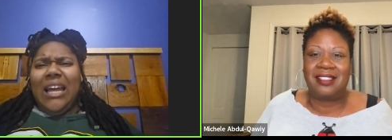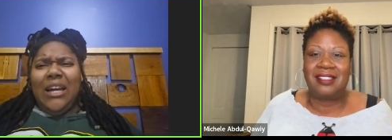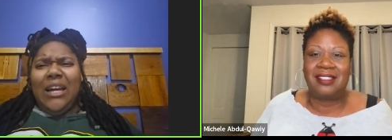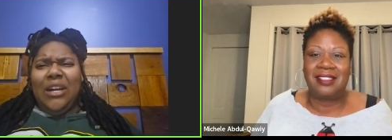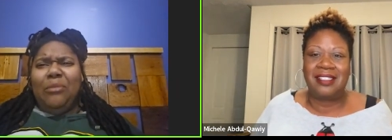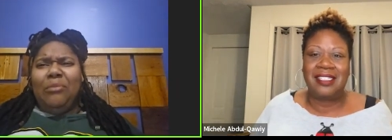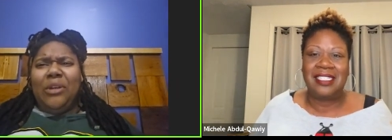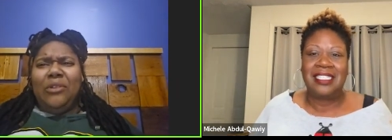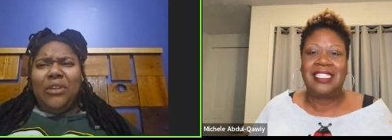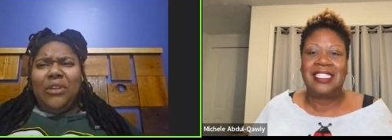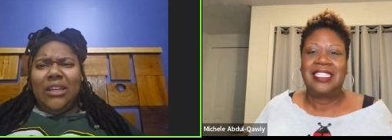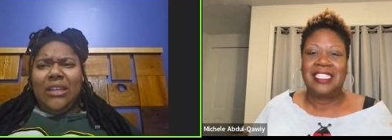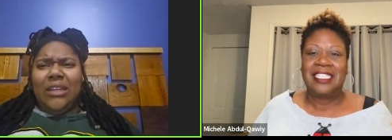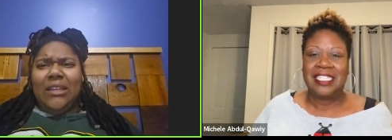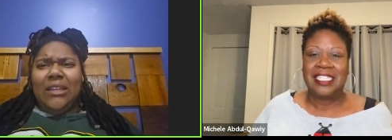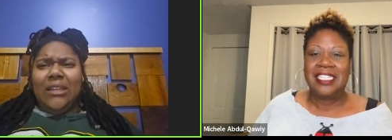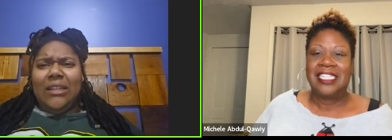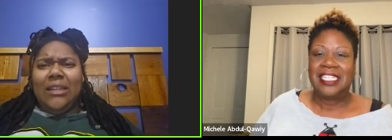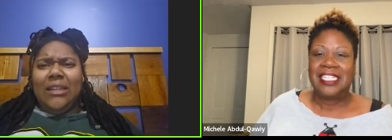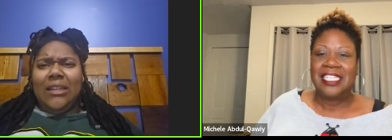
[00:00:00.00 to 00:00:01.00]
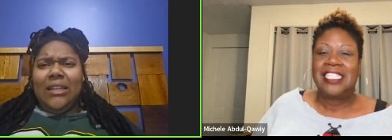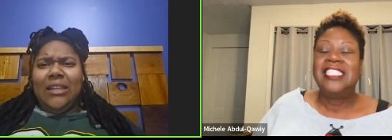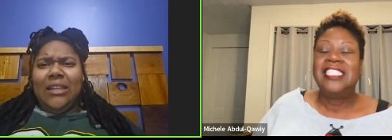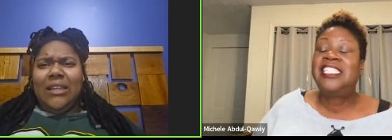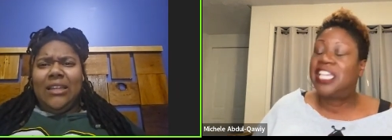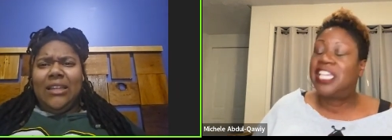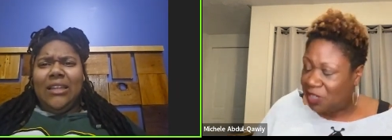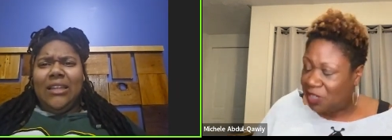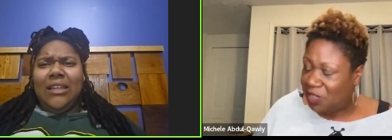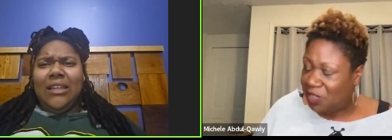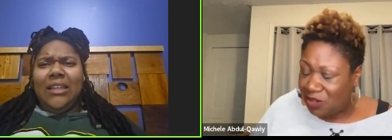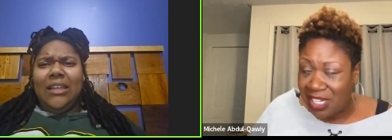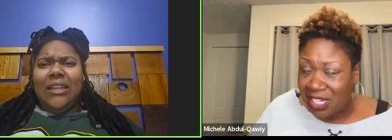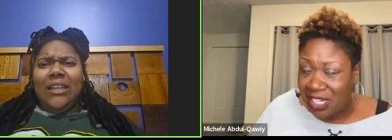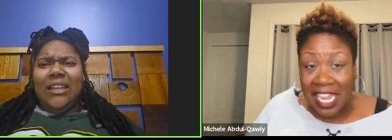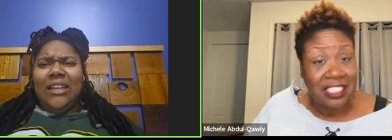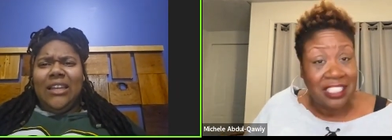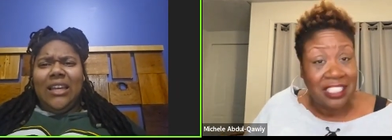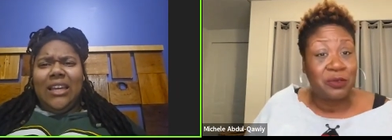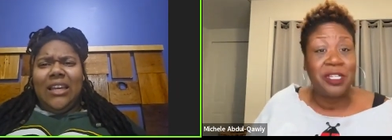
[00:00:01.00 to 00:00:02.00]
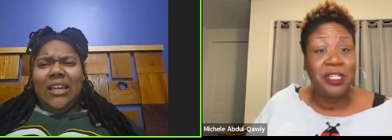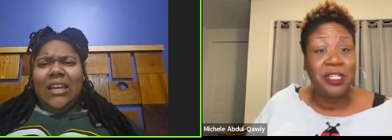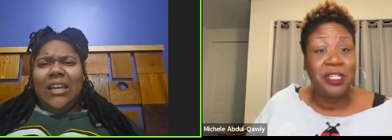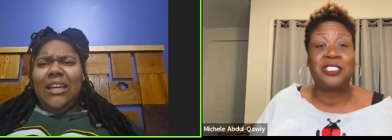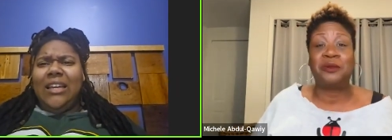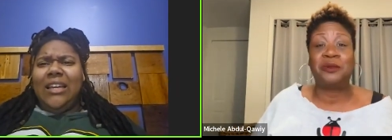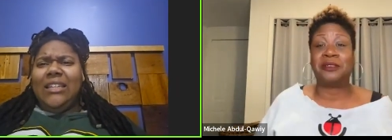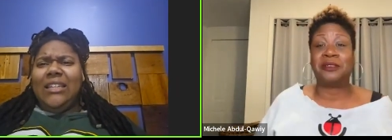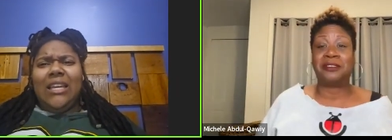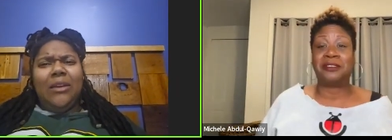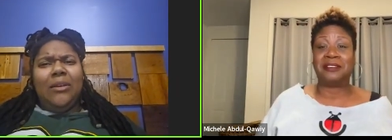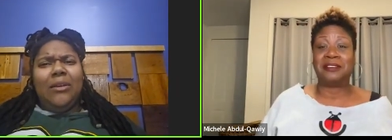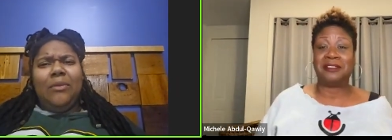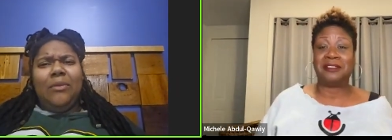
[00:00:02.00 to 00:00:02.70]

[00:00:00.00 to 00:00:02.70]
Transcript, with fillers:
Speaker 1: like communion. Communion. That's a ritual.